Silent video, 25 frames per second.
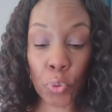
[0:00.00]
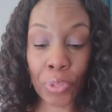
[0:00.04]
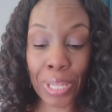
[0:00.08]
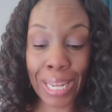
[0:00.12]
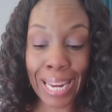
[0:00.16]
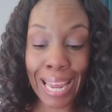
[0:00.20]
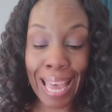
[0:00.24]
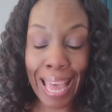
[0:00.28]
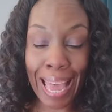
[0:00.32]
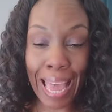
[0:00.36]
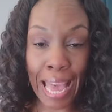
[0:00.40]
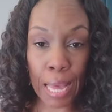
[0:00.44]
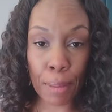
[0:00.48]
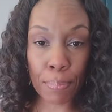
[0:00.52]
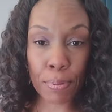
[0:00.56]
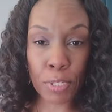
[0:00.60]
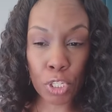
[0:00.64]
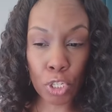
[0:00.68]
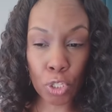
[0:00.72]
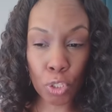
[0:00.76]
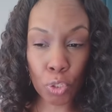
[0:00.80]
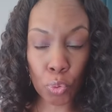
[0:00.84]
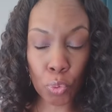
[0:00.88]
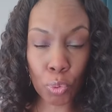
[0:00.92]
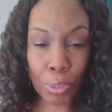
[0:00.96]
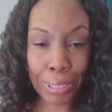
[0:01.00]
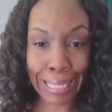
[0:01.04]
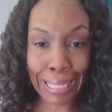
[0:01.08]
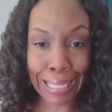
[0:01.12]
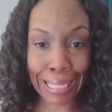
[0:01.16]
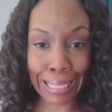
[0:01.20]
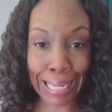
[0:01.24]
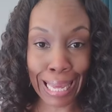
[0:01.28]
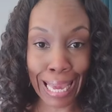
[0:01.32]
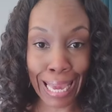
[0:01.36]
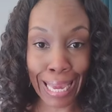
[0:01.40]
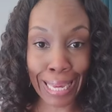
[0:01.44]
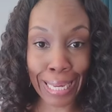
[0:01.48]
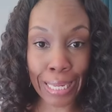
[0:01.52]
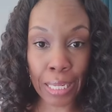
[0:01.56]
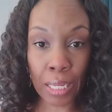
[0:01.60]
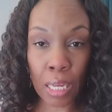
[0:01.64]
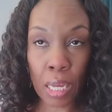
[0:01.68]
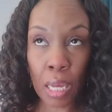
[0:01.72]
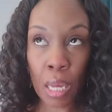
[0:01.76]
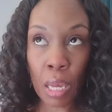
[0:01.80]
that I absolutely like.